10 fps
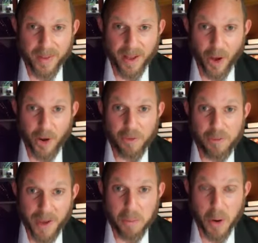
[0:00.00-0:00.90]
on a
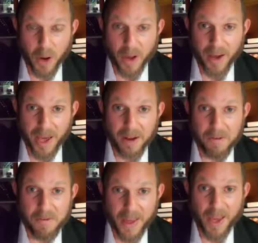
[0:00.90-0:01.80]
fake burger and a
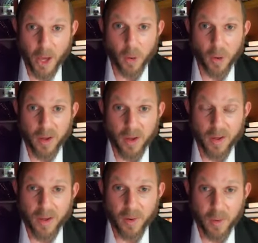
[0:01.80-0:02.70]
fake Coke
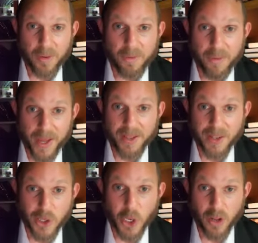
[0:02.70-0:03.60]
with a fake
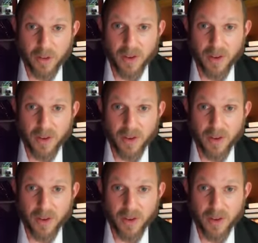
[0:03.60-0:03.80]
dessert.